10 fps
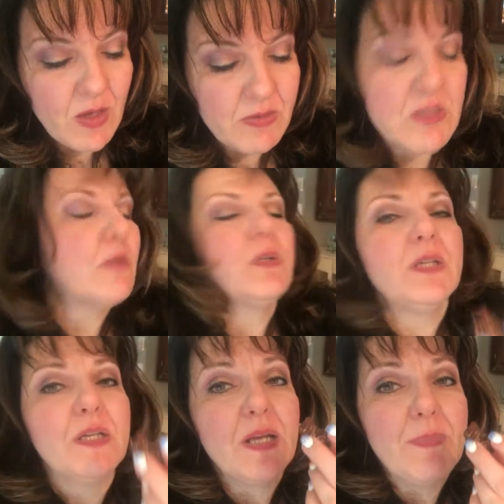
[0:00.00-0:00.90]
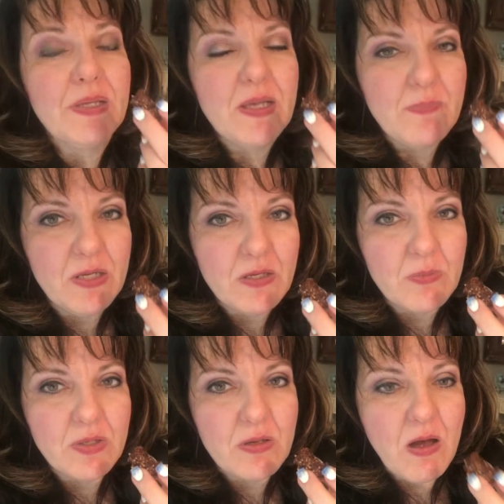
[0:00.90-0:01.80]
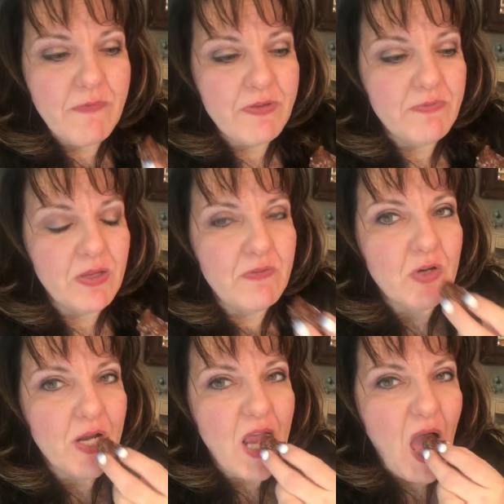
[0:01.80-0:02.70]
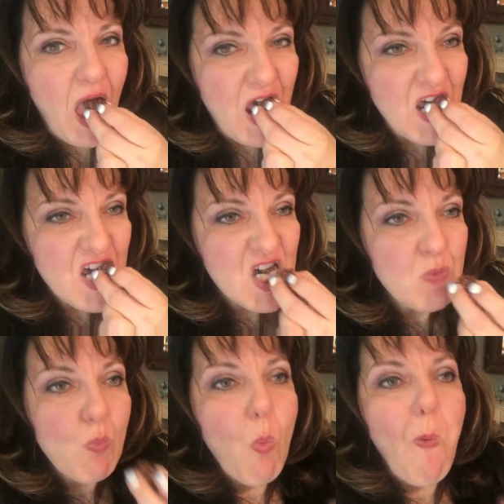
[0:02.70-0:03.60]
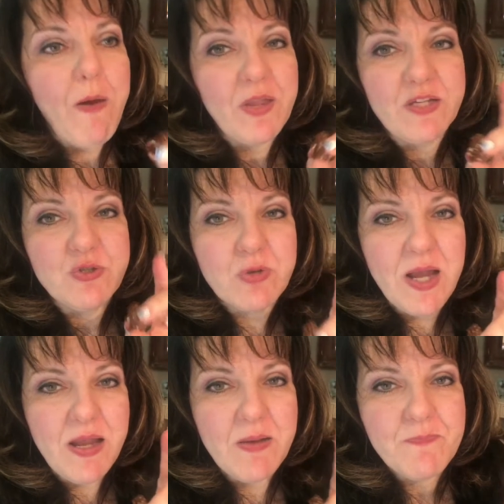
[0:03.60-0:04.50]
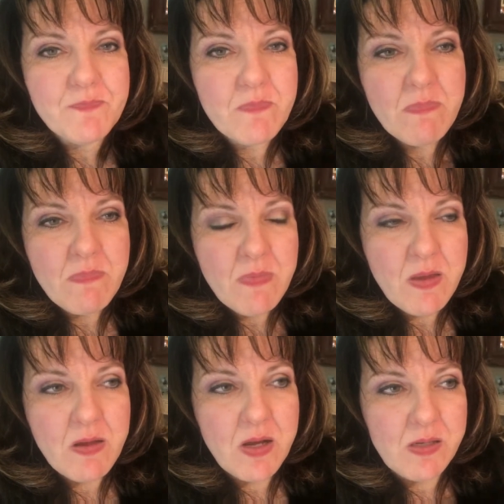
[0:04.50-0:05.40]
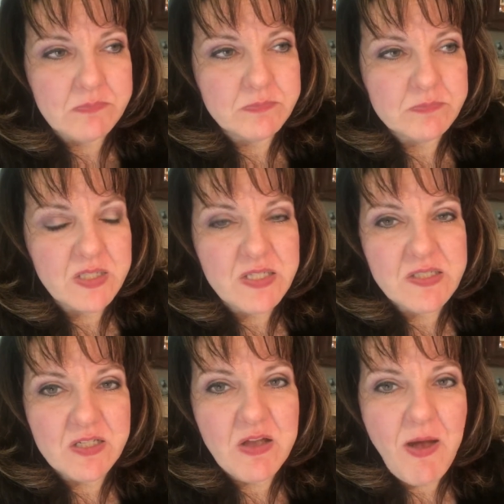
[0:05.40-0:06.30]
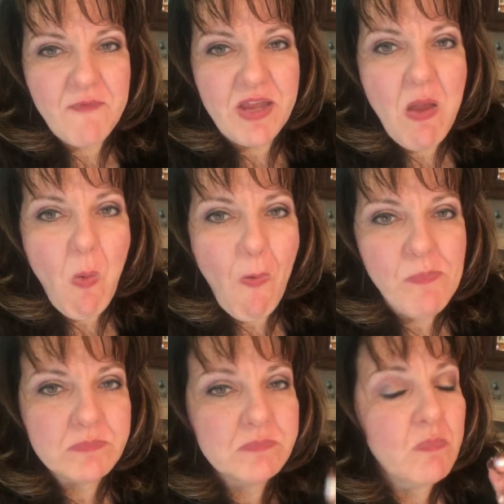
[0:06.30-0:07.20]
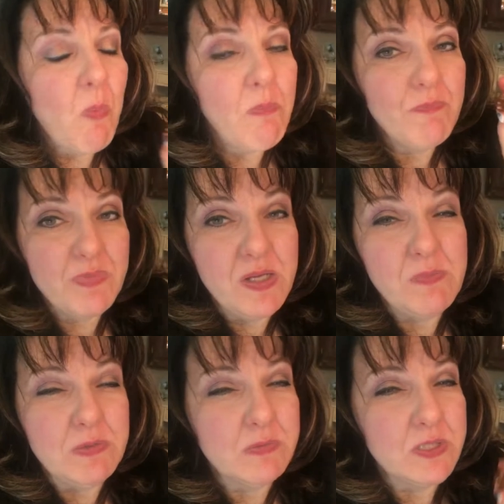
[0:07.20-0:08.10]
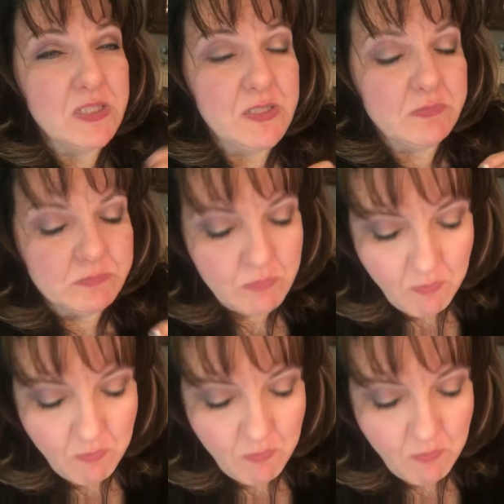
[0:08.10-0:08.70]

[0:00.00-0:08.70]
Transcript: these are really good. I bet they'd be good with coffee flavor in it, like dried instant coffee. They'd be really good.